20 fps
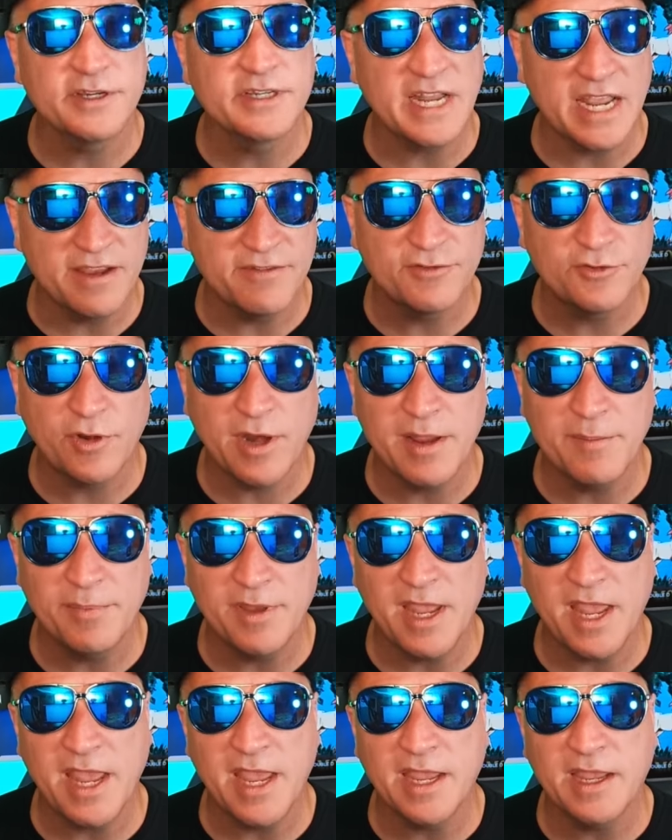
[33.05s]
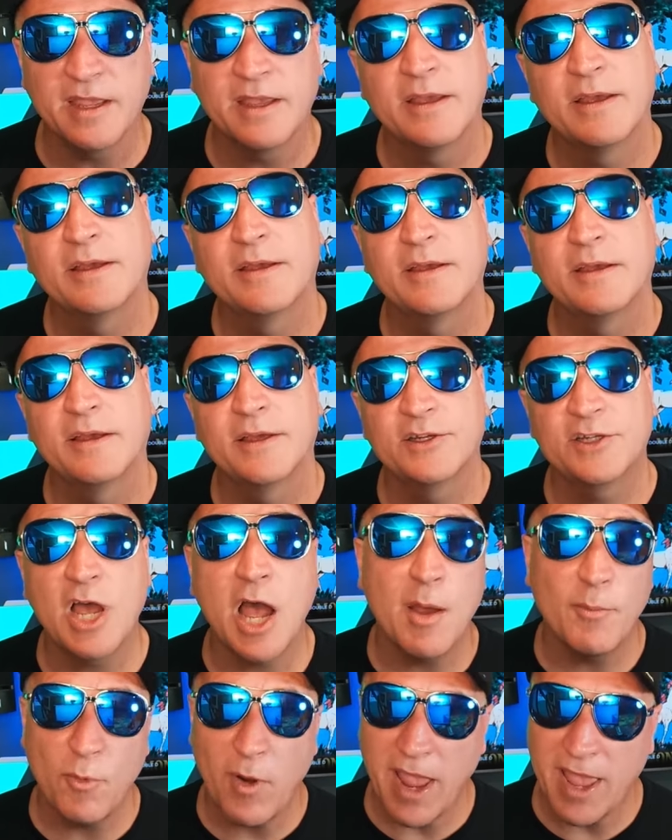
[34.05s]
Dave Trampier,
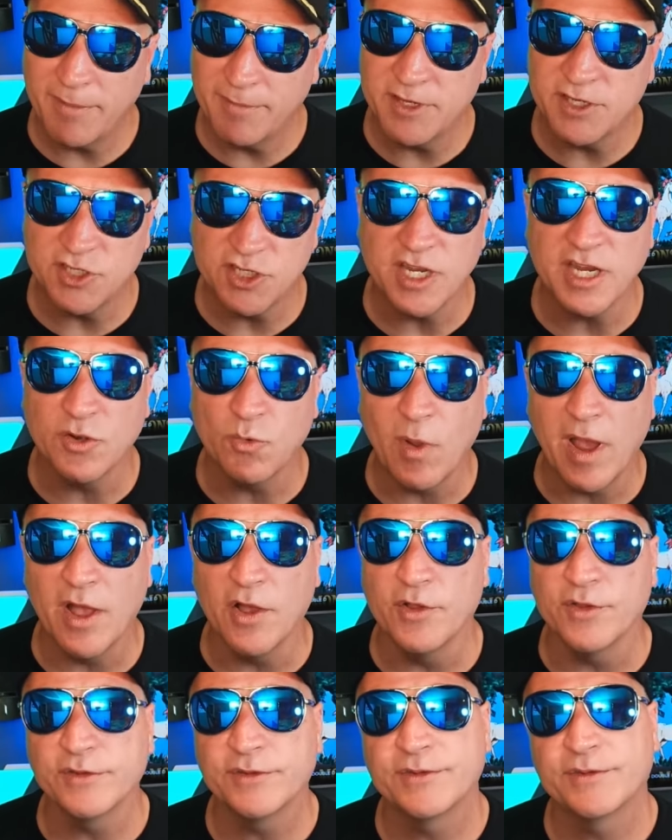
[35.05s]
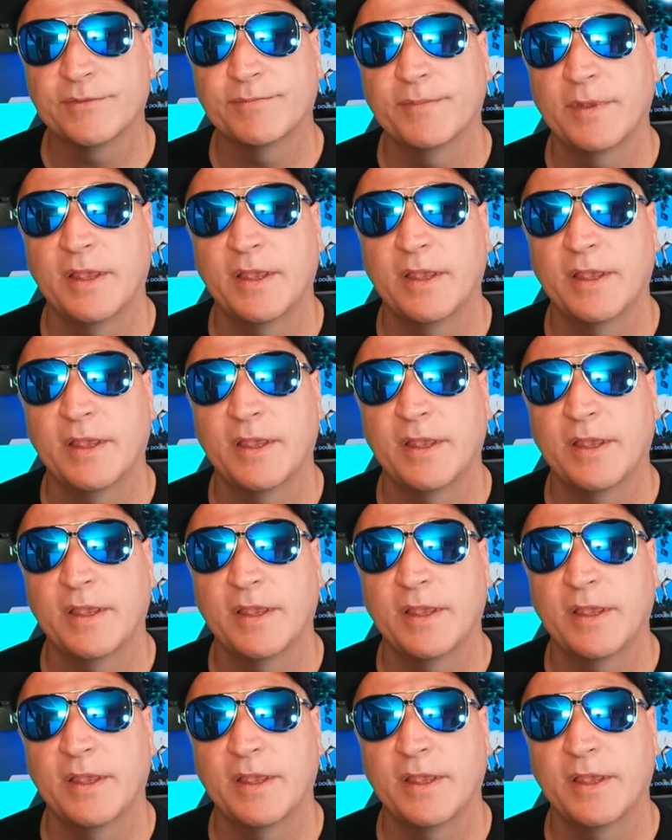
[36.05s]
Tom Wham, and Gene Wells.